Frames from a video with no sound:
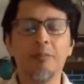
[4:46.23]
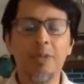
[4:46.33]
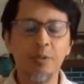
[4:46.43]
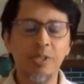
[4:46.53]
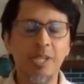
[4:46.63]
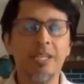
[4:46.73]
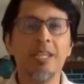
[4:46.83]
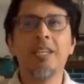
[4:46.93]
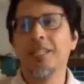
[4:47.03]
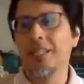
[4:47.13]
we could say,
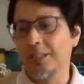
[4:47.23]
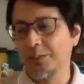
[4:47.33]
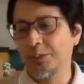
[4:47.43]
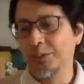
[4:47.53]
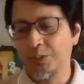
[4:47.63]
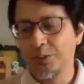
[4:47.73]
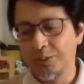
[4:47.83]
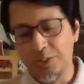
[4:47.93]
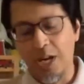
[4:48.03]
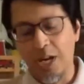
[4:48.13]

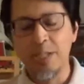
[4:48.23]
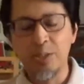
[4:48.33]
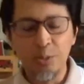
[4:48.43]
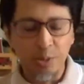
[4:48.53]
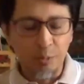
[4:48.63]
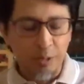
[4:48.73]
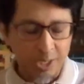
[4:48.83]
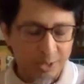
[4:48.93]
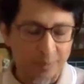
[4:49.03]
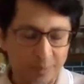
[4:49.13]
travels to the
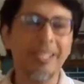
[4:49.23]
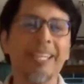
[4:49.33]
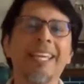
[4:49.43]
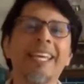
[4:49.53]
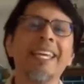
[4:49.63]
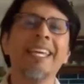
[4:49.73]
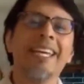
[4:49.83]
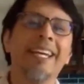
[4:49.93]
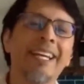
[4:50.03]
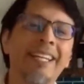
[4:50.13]
washroom
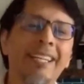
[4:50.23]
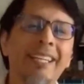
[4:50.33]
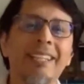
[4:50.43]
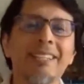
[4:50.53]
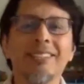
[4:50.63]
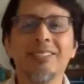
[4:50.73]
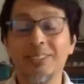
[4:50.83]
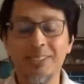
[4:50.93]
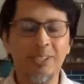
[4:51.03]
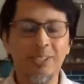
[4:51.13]
and
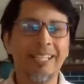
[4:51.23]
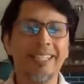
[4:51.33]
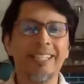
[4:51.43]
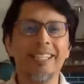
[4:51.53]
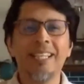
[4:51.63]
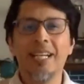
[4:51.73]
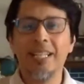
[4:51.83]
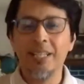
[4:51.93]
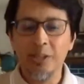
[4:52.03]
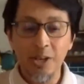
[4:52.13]
the toilet.
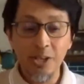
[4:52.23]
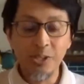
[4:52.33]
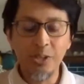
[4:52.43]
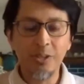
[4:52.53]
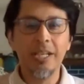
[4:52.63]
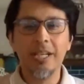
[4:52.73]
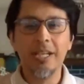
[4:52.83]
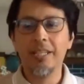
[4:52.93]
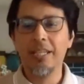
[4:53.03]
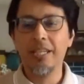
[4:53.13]
And also,
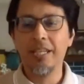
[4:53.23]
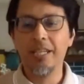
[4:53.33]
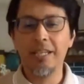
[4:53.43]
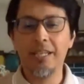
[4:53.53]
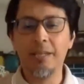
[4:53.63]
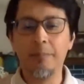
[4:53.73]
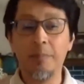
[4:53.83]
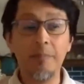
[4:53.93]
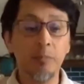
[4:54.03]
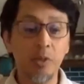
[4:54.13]

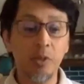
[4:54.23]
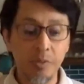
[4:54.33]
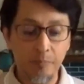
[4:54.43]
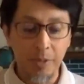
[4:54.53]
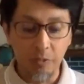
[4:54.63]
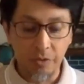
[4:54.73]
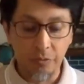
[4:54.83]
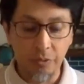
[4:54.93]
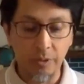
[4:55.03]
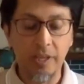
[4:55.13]
maybe the most
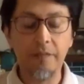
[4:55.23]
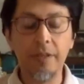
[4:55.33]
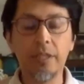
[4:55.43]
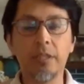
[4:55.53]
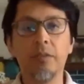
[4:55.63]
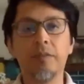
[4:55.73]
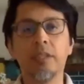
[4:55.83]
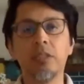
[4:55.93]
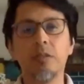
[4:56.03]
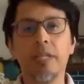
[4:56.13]
powerful effect of the
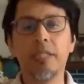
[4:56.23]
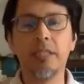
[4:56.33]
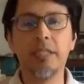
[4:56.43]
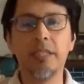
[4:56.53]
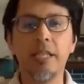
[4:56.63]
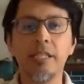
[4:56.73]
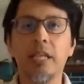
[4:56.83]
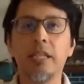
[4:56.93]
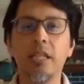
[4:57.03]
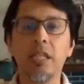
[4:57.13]
natto bacteria is
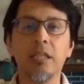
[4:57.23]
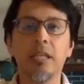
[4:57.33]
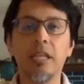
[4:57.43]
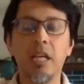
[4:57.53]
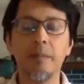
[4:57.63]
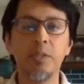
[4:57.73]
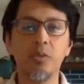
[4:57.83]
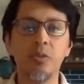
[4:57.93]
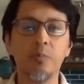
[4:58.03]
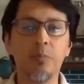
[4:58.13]
that it helps
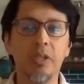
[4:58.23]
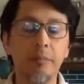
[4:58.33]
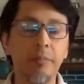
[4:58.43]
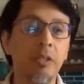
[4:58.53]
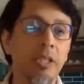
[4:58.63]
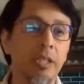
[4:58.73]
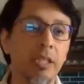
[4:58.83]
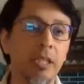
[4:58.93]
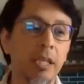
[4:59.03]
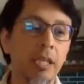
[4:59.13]
to support
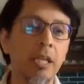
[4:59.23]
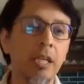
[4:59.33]
immunity.